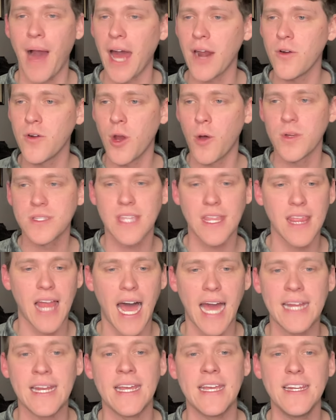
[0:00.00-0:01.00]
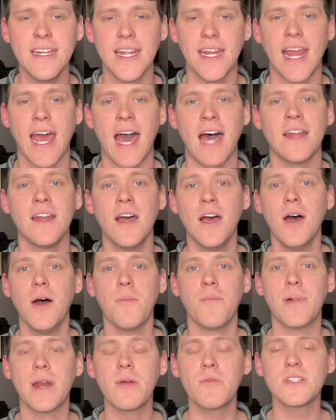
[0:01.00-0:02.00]
I don't know what the line ended at,
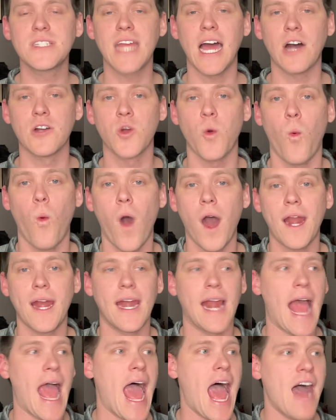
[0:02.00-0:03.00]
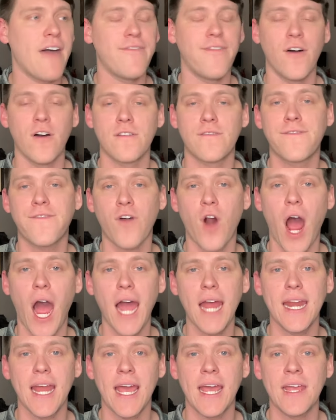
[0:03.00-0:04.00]
but it was down to 1.5 on
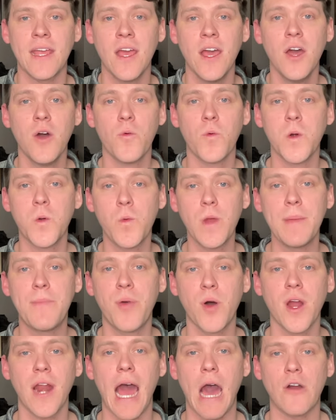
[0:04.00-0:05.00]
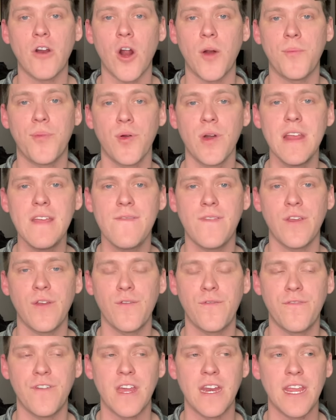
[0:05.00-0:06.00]
Friday when we put out our
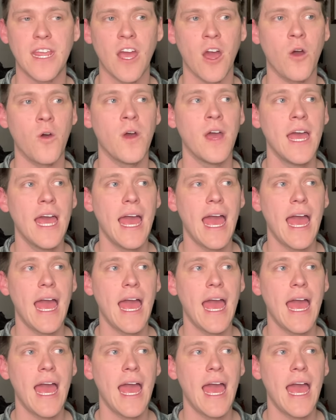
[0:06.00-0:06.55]
preview video.